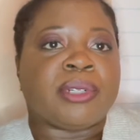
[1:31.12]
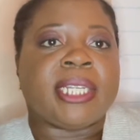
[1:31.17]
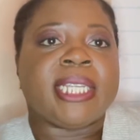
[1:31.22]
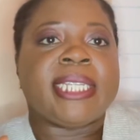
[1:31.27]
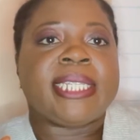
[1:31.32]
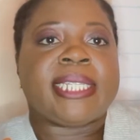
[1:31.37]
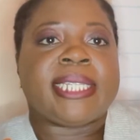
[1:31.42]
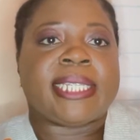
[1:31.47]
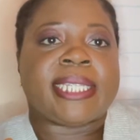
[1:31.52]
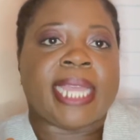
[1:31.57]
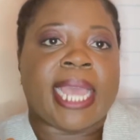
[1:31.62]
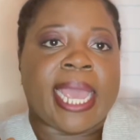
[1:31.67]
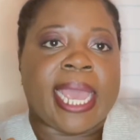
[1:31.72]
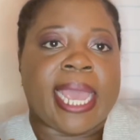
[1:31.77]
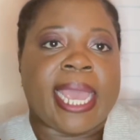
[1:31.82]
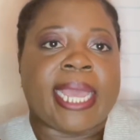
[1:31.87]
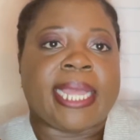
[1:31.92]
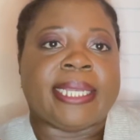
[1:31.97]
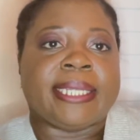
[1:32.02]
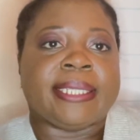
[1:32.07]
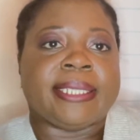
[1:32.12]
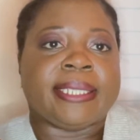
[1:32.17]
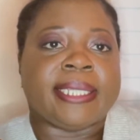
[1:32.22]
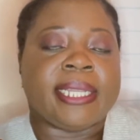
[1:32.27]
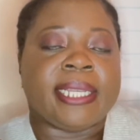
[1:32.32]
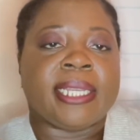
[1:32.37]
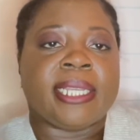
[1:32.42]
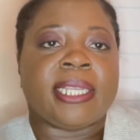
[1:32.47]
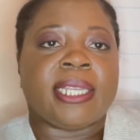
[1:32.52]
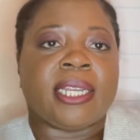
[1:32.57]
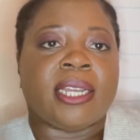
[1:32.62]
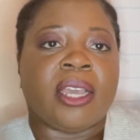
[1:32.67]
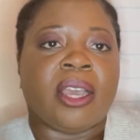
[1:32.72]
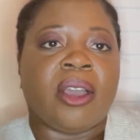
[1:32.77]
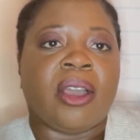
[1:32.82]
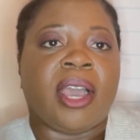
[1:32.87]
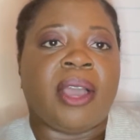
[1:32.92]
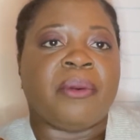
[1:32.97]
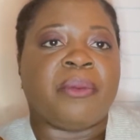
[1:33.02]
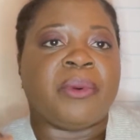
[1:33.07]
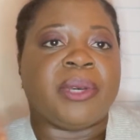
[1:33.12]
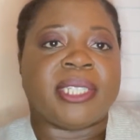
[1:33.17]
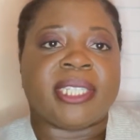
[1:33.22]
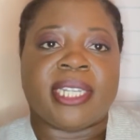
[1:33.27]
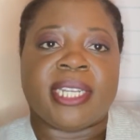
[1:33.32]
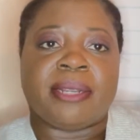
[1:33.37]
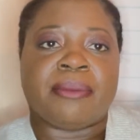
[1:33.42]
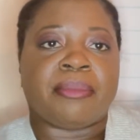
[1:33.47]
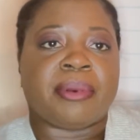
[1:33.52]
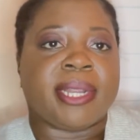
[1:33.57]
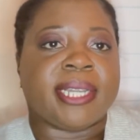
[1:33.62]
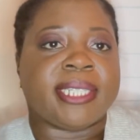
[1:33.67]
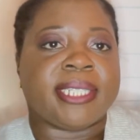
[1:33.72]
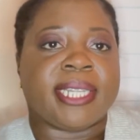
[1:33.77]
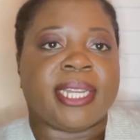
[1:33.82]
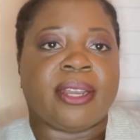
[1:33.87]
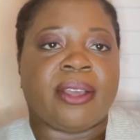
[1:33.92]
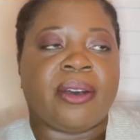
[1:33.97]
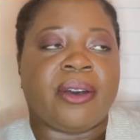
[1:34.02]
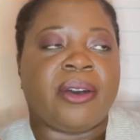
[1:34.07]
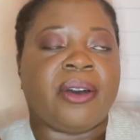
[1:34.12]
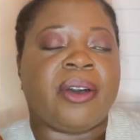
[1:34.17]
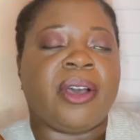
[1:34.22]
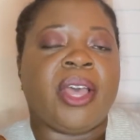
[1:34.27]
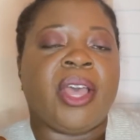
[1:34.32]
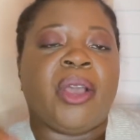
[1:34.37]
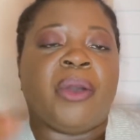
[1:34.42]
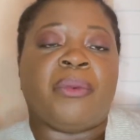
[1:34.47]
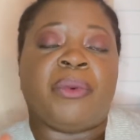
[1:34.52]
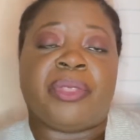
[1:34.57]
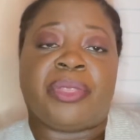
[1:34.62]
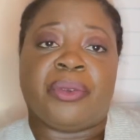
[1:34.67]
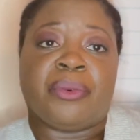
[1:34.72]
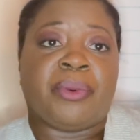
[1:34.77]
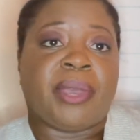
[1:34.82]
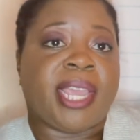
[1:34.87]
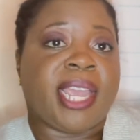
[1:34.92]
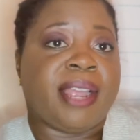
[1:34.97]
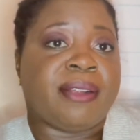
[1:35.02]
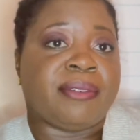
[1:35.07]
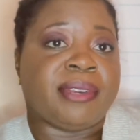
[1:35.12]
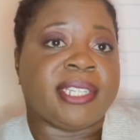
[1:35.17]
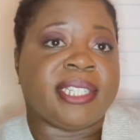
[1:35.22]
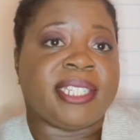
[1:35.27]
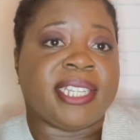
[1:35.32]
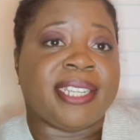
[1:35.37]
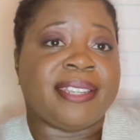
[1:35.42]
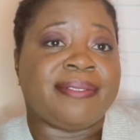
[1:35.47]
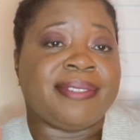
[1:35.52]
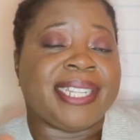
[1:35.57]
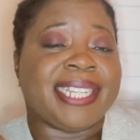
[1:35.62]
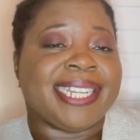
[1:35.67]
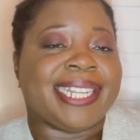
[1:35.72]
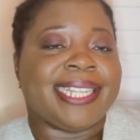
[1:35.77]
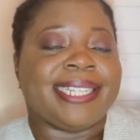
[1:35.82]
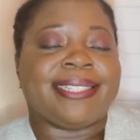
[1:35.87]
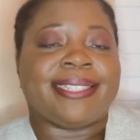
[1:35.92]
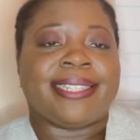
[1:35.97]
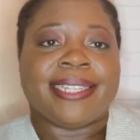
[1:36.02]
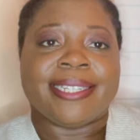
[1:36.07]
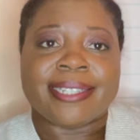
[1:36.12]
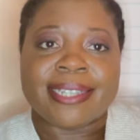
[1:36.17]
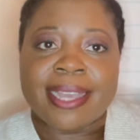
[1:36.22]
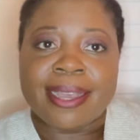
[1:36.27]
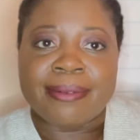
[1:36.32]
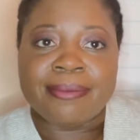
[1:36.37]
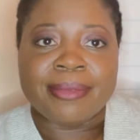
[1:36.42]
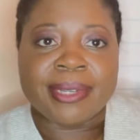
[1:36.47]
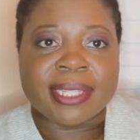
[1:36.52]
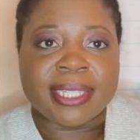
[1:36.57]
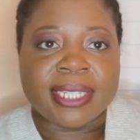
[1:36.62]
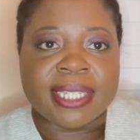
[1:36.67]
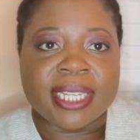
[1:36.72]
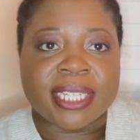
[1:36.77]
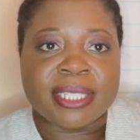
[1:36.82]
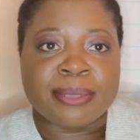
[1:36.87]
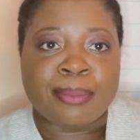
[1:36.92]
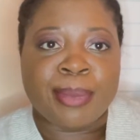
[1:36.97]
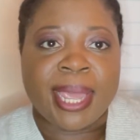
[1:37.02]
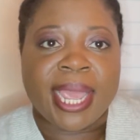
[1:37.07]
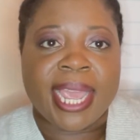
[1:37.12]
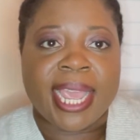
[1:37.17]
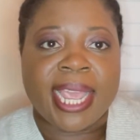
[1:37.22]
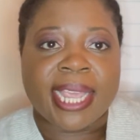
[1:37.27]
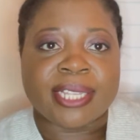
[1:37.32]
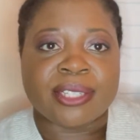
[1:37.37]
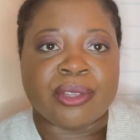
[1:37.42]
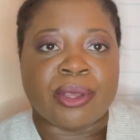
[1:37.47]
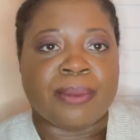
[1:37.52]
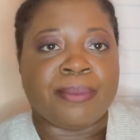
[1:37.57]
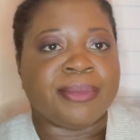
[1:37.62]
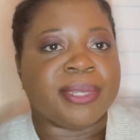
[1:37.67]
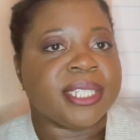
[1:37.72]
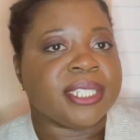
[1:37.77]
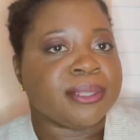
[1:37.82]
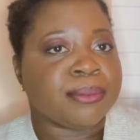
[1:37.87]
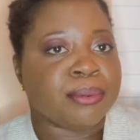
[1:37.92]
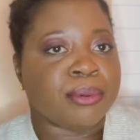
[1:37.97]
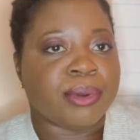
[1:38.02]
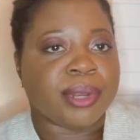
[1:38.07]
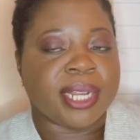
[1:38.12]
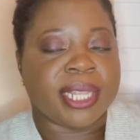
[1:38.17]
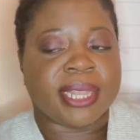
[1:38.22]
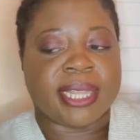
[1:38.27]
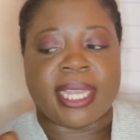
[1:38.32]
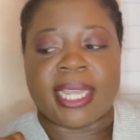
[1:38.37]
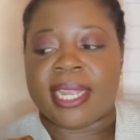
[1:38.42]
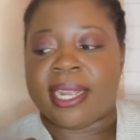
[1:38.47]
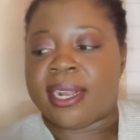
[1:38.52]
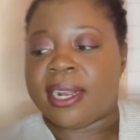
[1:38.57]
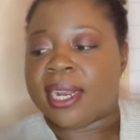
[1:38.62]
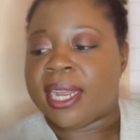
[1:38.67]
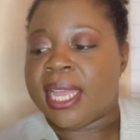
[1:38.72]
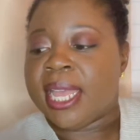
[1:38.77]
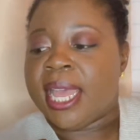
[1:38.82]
sad, and I wasn't impressed at all with the way I received it. It didn't come with a dust bag, so I'm disappointed there.